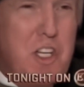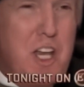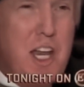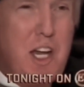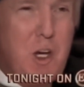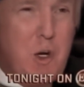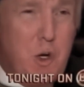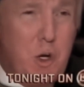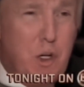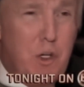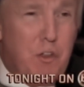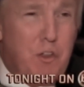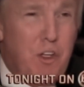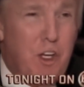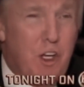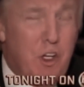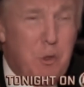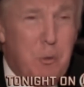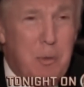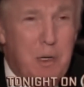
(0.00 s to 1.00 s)
a snake oil
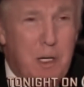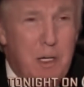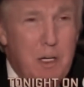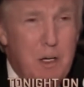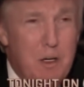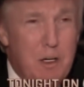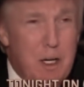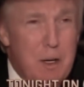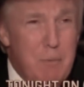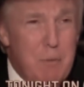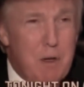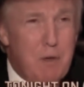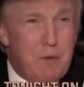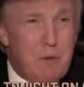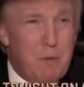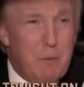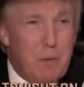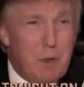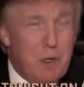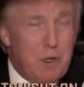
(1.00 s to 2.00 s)
salesman. And, you know, coming from